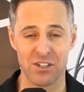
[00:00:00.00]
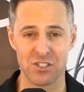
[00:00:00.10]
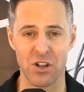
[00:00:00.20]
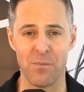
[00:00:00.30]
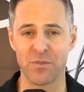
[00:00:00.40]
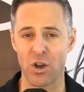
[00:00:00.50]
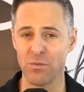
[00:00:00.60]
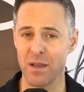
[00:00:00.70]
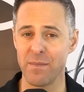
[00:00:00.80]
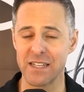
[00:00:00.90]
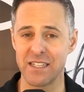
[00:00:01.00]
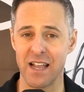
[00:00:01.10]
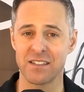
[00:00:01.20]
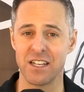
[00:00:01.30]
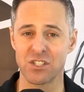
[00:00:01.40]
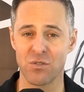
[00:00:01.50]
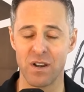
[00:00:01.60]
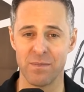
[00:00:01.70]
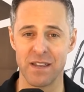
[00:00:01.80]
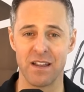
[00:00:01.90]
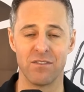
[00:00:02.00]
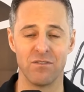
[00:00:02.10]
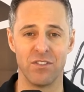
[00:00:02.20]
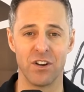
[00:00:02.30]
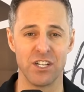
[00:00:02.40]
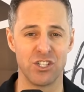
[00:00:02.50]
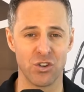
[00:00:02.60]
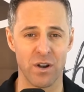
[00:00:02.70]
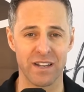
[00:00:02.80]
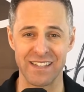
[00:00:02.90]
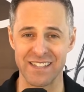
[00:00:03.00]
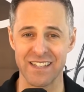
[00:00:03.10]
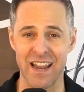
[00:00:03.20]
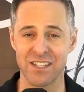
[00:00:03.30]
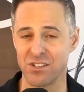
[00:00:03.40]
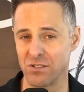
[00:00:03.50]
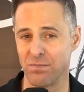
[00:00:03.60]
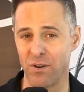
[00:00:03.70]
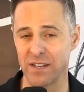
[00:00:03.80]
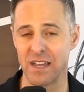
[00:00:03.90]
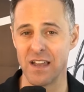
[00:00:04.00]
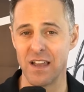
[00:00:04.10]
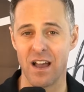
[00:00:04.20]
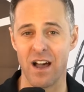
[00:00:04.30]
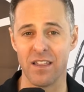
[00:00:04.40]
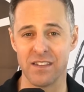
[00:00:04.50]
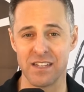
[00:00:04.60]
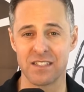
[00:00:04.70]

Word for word: So hope that makes sense. I just want to be very short, concise, to the point on these